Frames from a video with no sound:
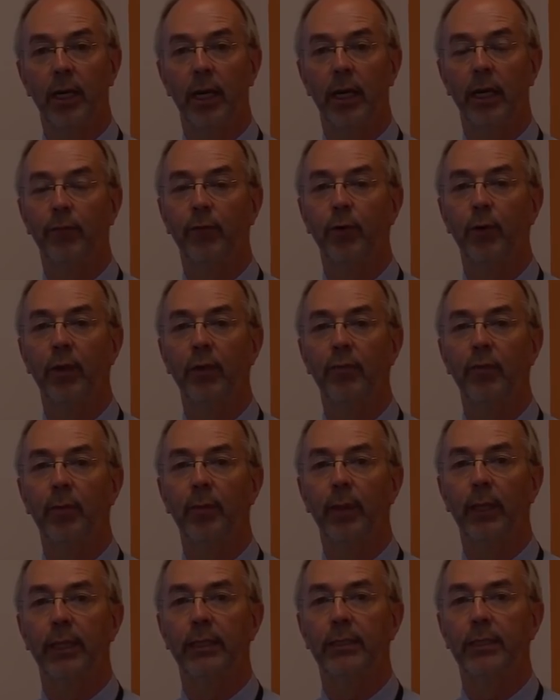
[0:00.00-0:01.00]
And if you live in
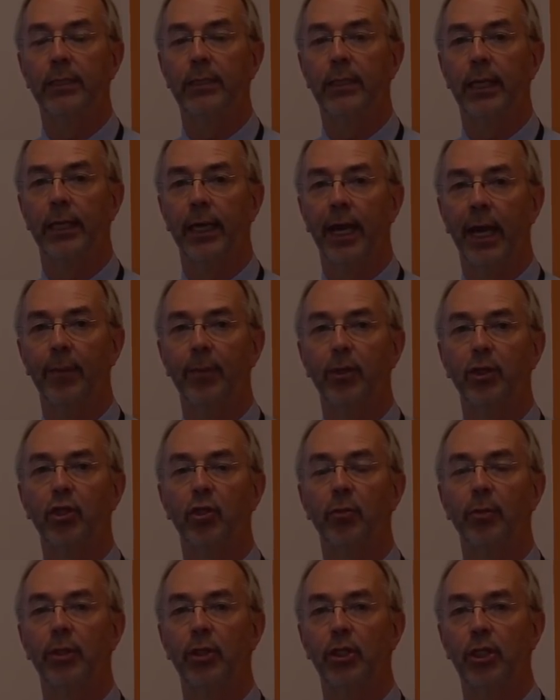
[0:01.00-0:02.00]
places like
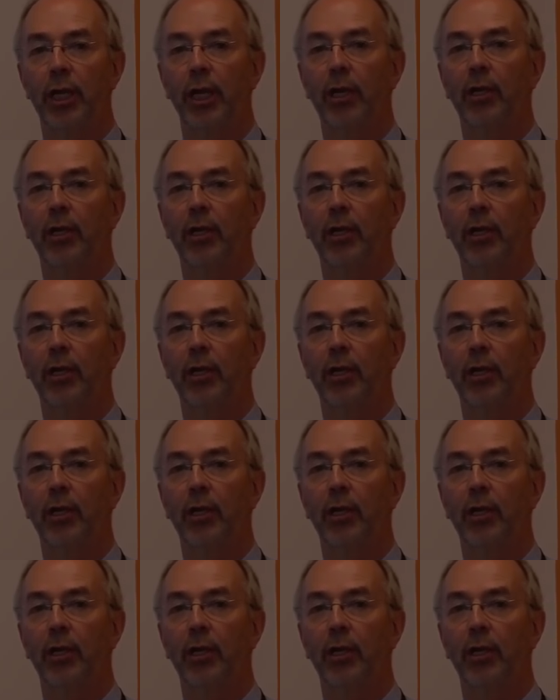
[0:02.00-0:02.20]
Amersham and